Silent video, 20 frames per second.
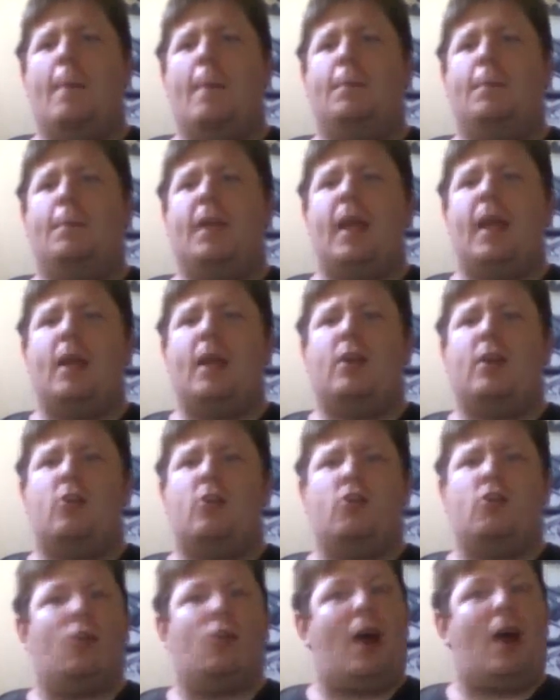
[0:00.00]
Blake
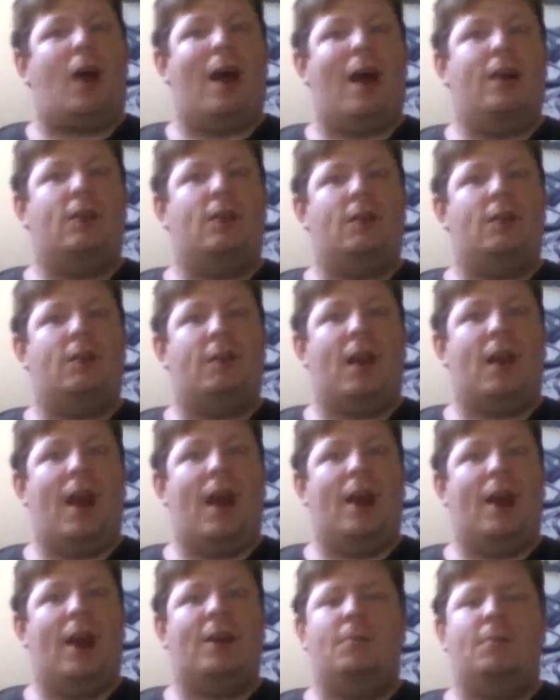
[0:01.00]
tries to fight
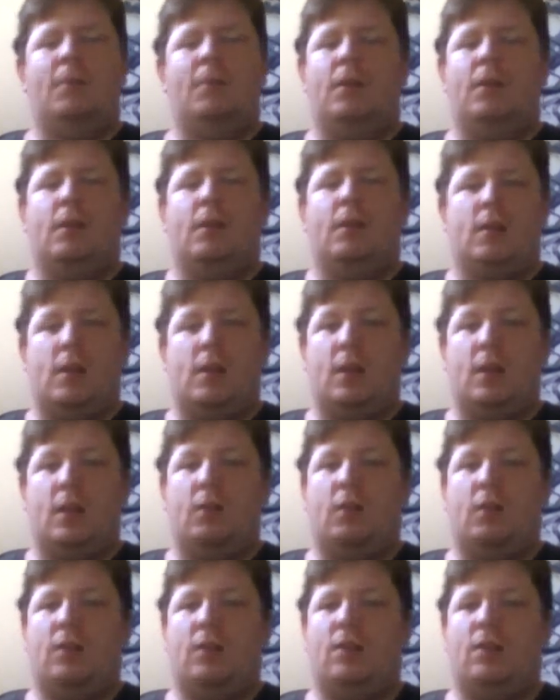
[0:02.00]
Adam,
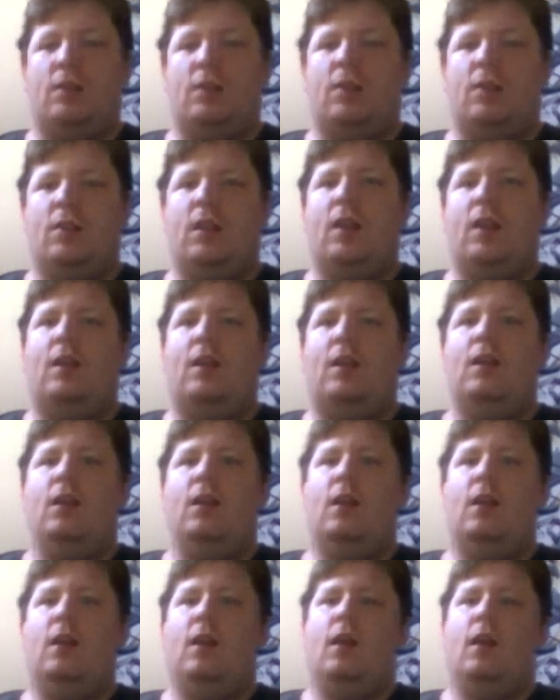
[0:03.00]
doesn't really succeed.
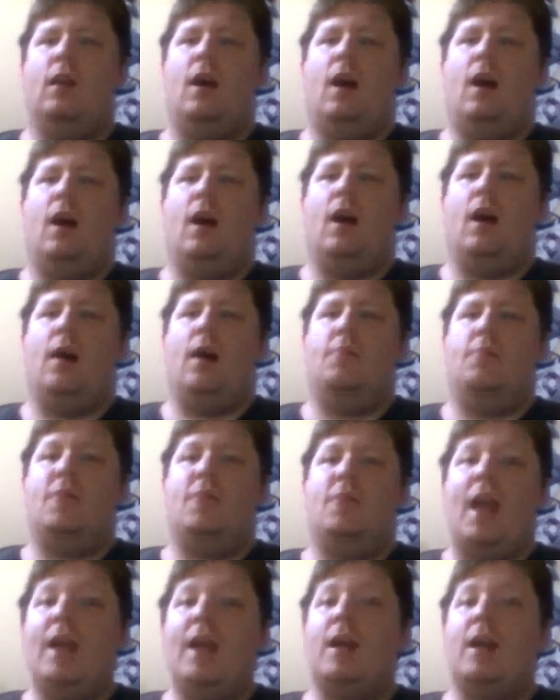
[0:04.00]

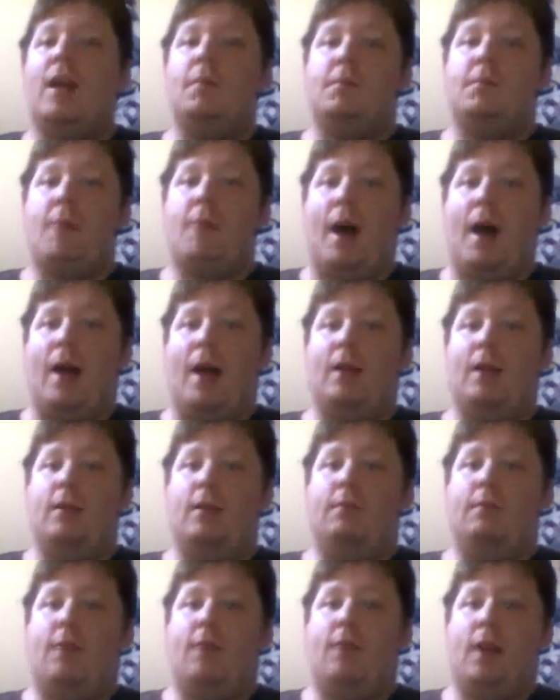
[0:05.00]
Yang comes back,
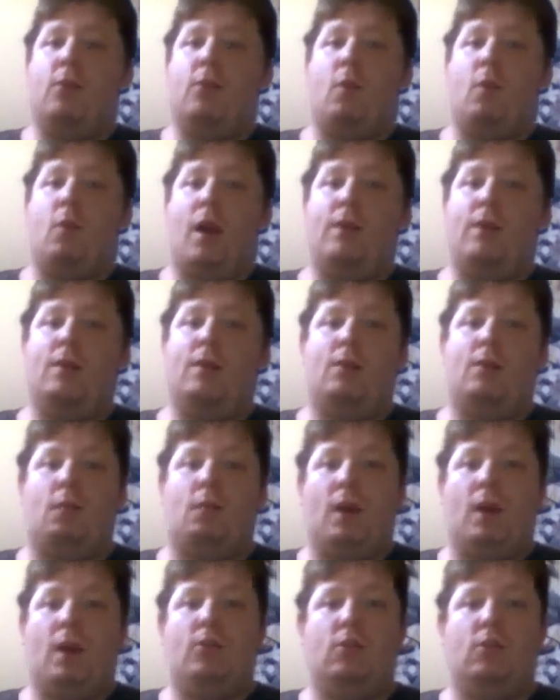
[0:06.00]
finds Weiss after
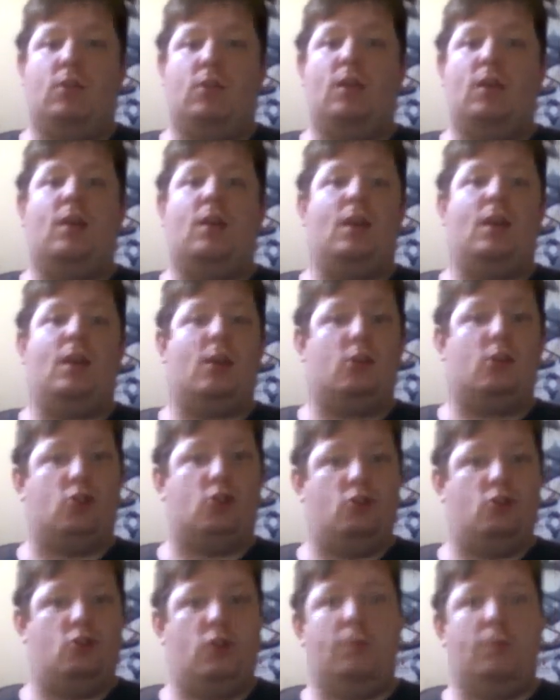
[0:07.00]
Weiss just did an
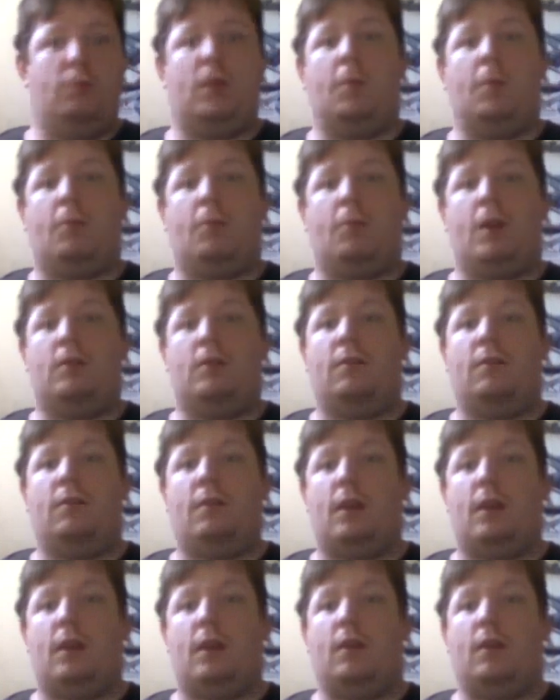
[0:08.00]
extremely impressive
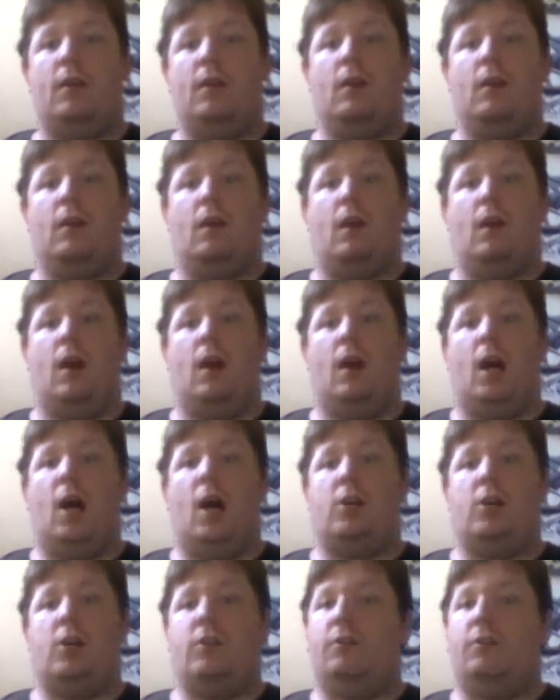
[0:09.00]
thing.
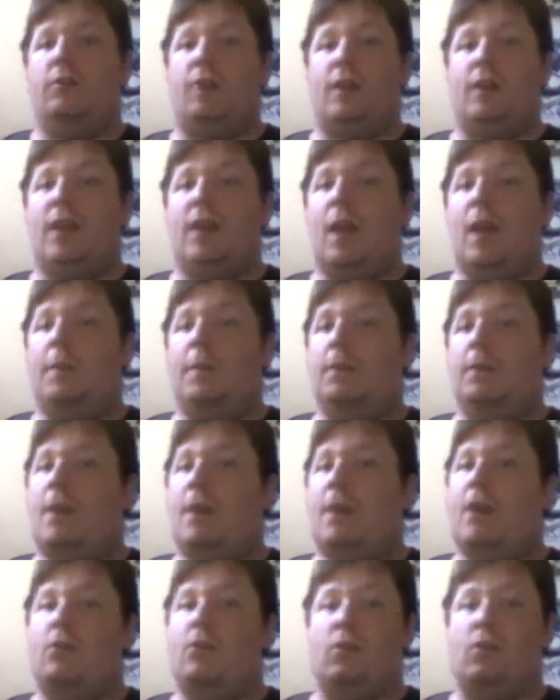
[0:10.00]
She was finally able to
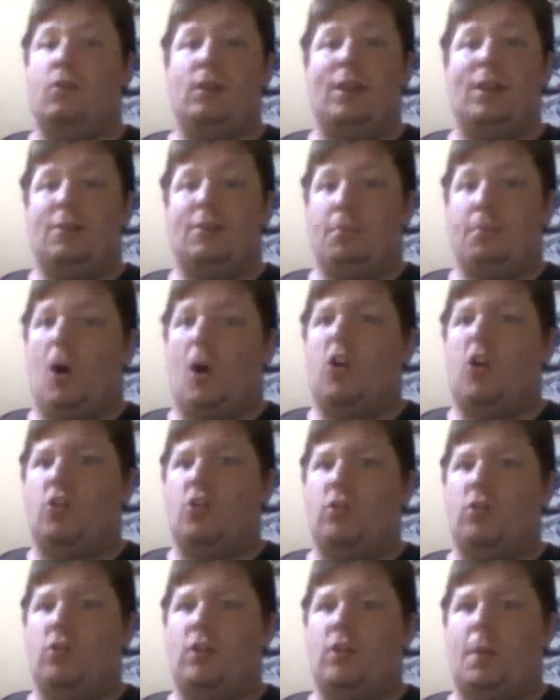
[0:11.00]
master at least
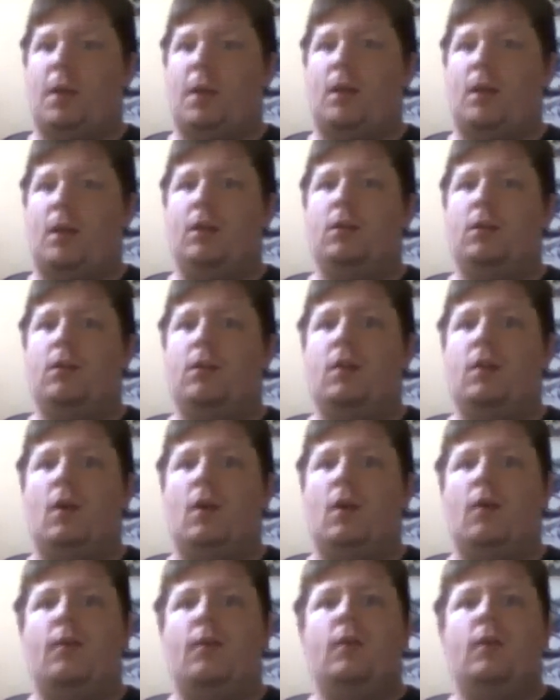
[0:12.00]
partial summoning,
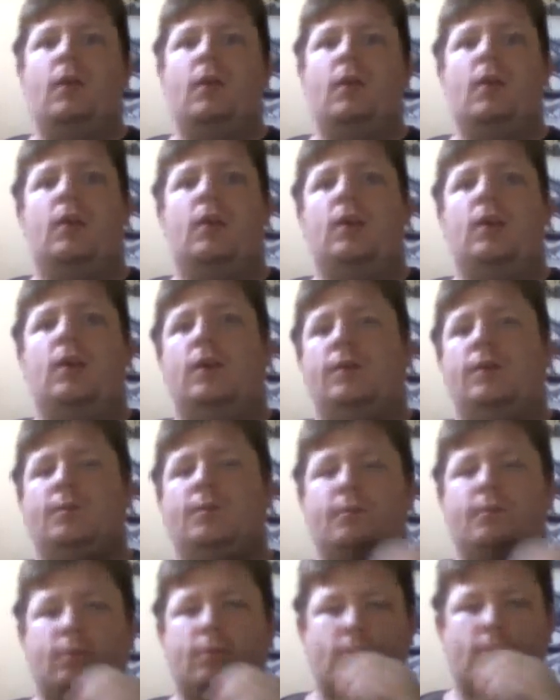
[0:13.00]
so
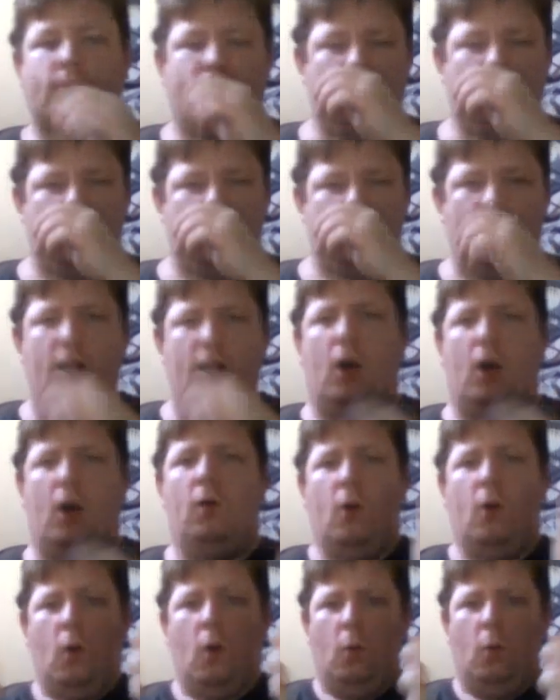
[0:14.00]

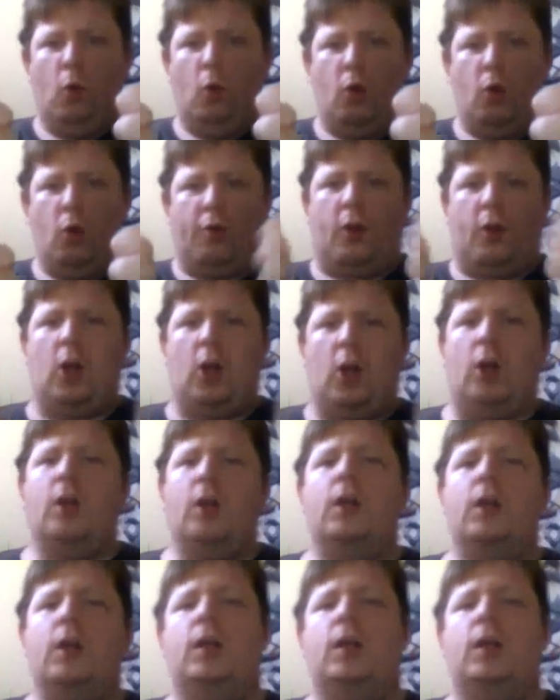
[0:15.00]
woo for her.